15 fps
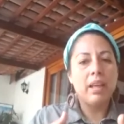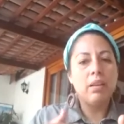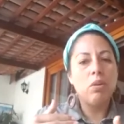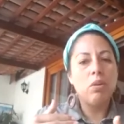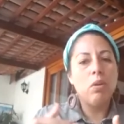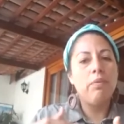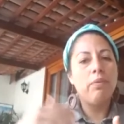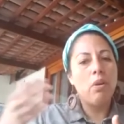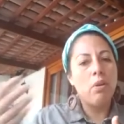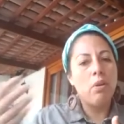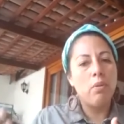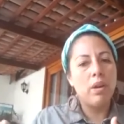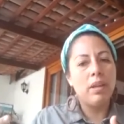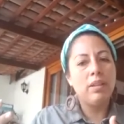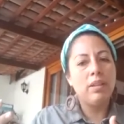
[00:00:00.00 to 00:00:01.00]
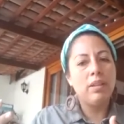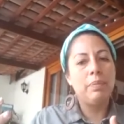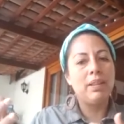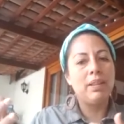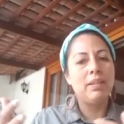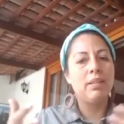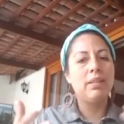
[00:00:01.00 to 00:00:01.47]
go forward, but
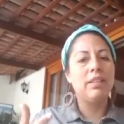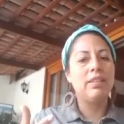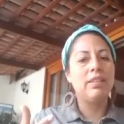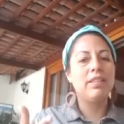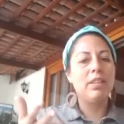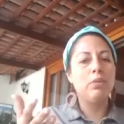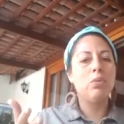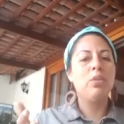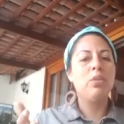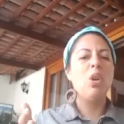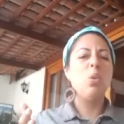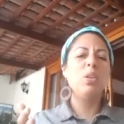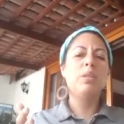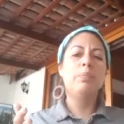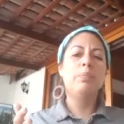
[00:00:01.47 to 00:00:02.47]
the status they always